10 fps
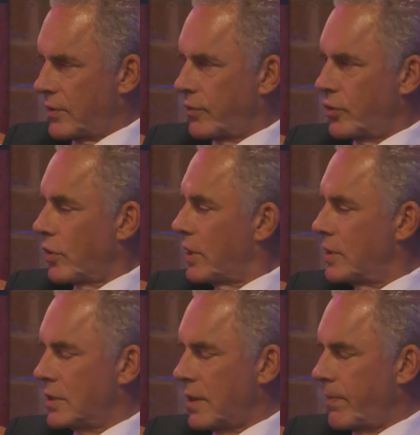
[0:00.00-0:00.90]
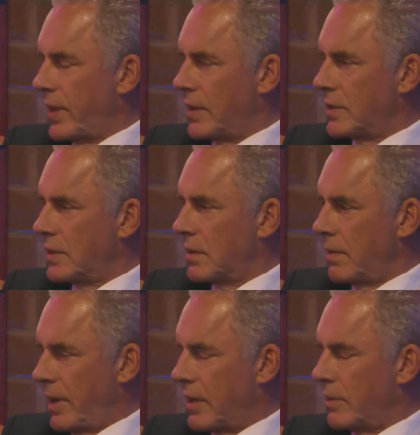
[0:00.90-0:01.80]
for sure. And some things
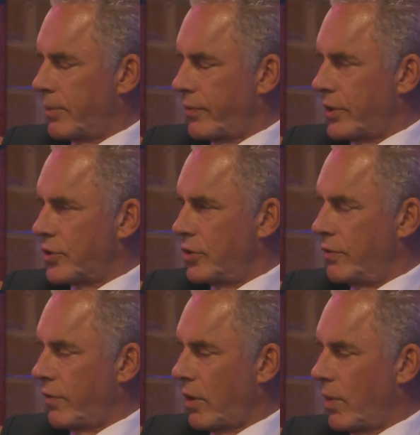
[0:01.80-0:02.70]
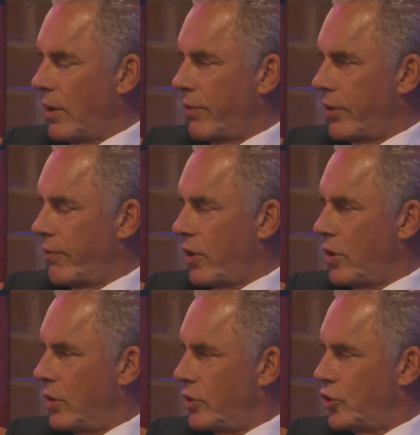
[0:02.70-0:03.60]
the medical profession do very well. They're
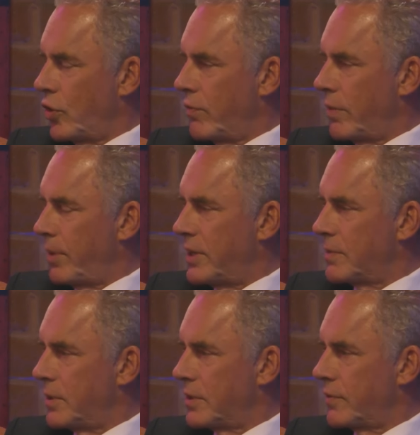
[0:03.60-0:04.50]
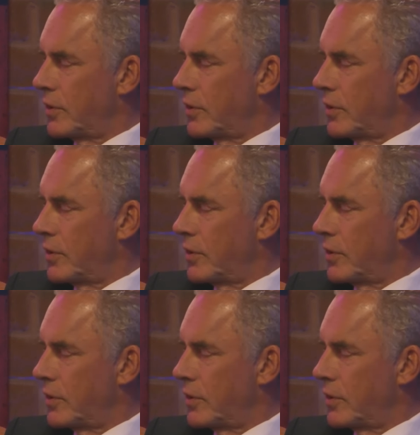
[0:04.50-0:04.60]
very yes. good at joint replacements, for